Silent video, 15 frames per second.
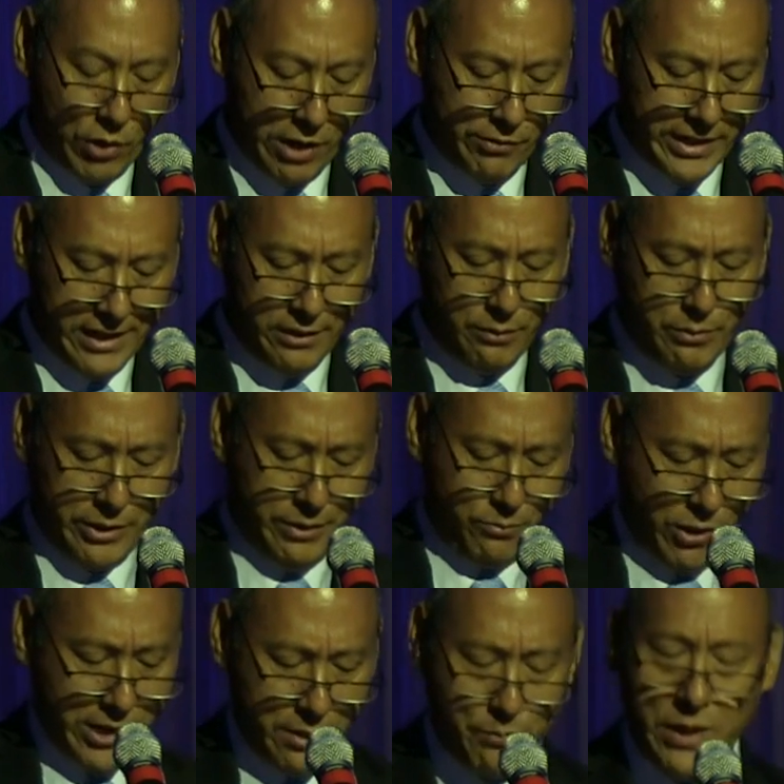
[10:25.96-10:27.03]
Why would
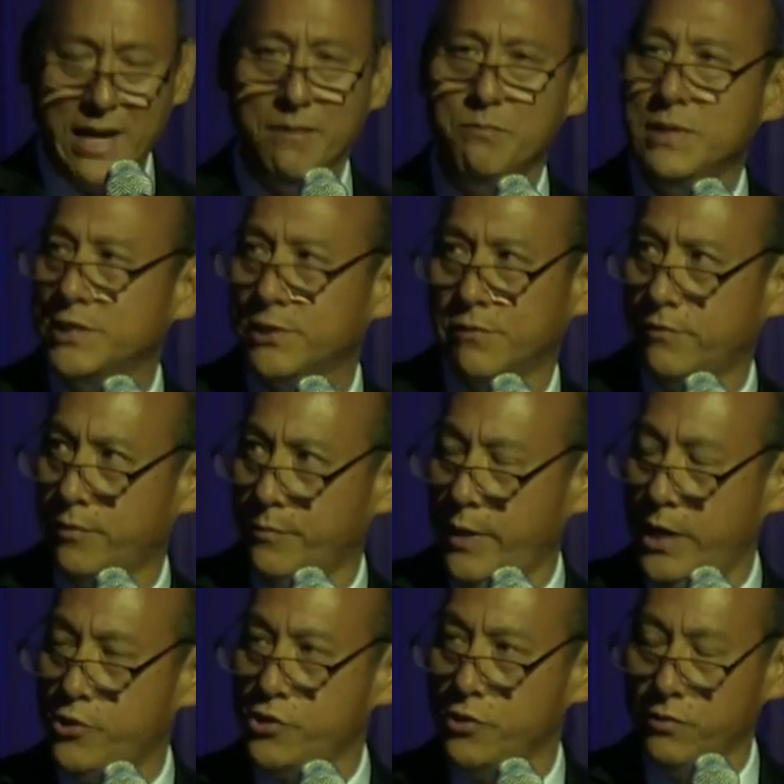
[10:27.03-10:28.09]
anybody want to buy
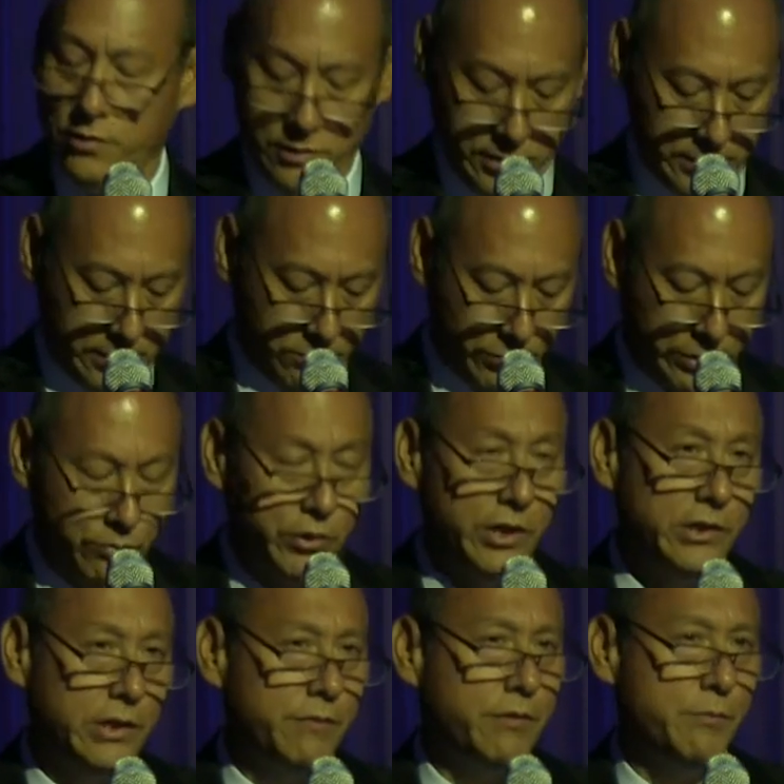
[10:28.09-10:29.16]
misinformation when
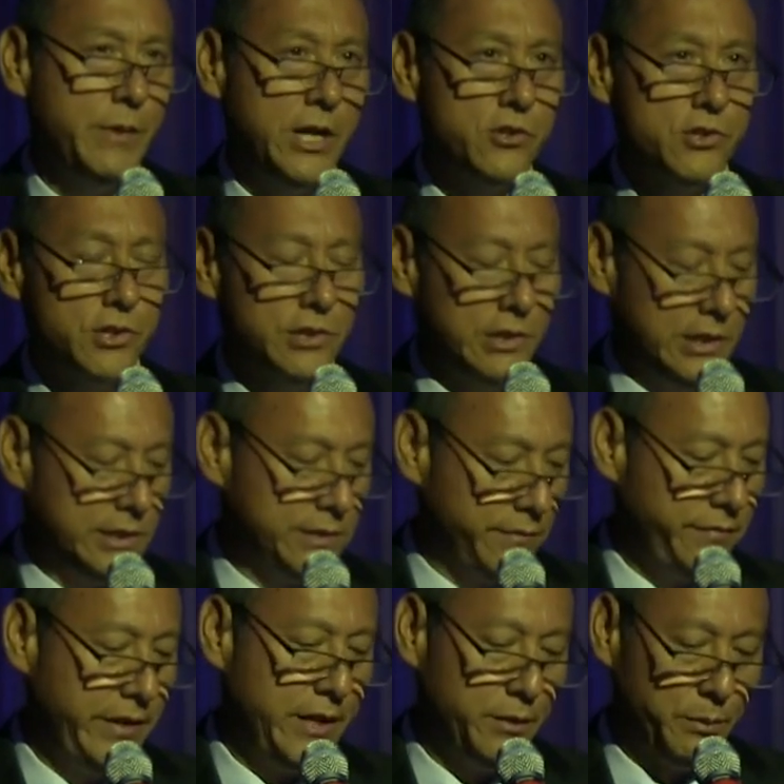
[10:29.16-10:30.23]
real information is
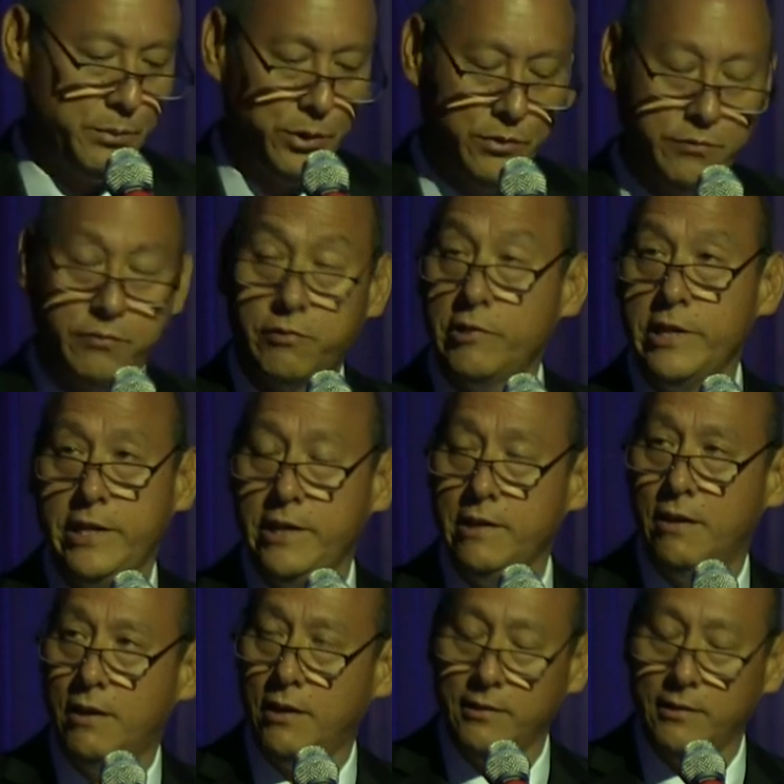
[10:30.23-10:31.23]
available free